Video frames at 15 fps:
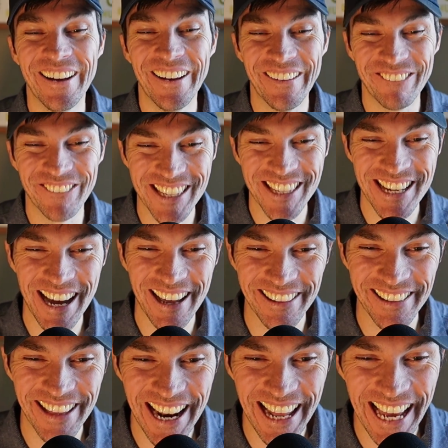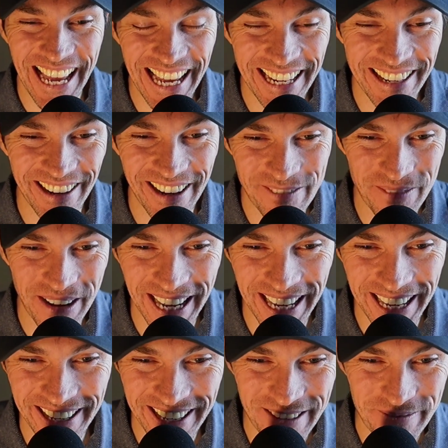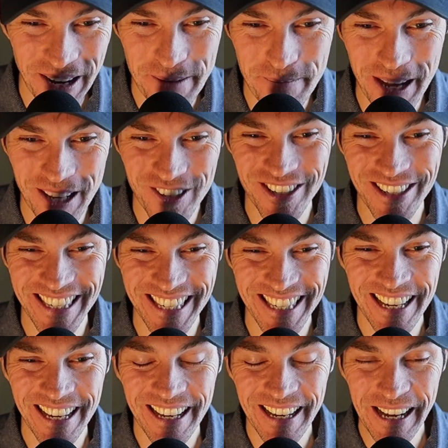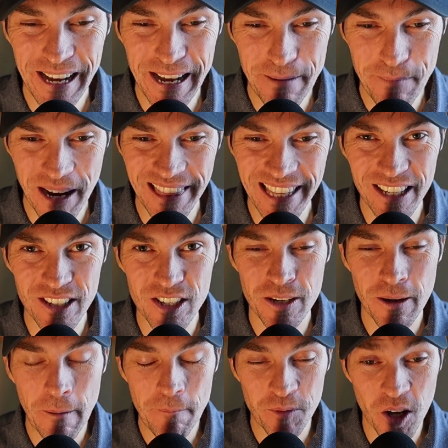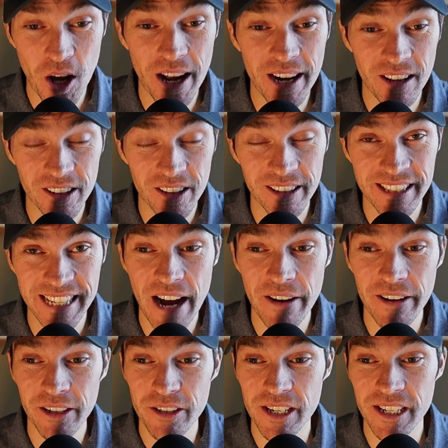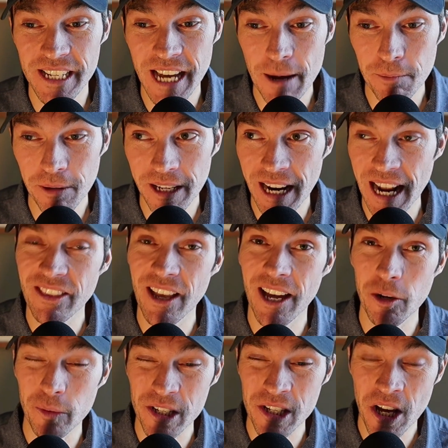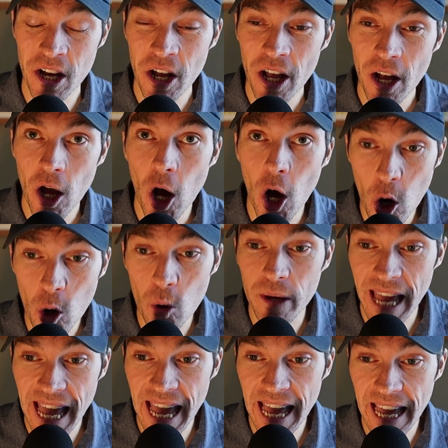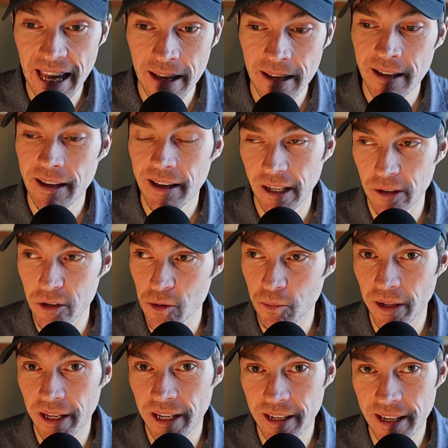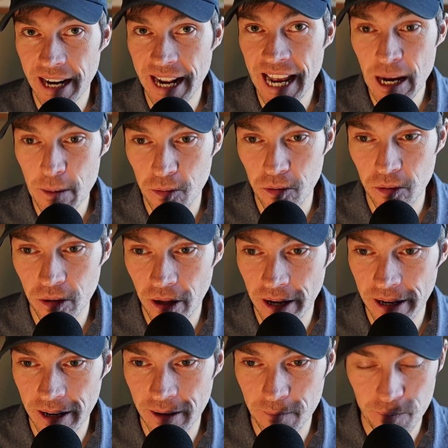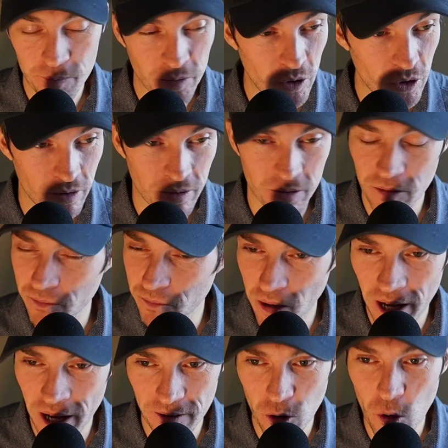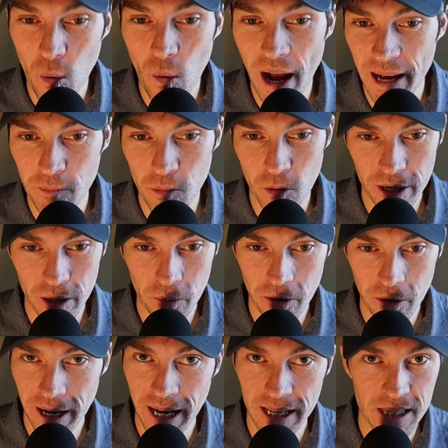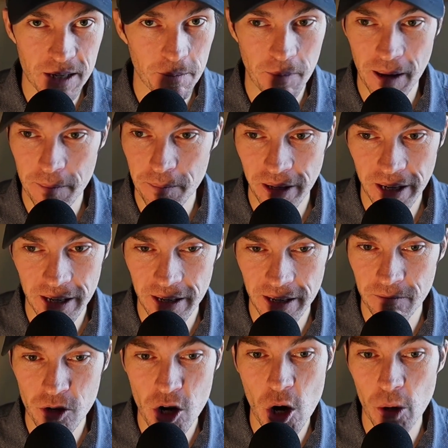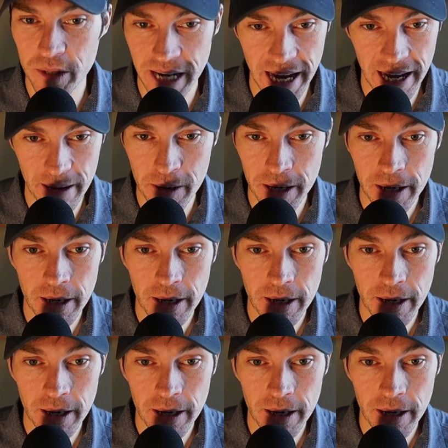It's gotten a lot of hate on my in my mentions. I think it's gone downhill since I played it. I thought it was okay. I also played it in April on a quiet morning where I played it in no time.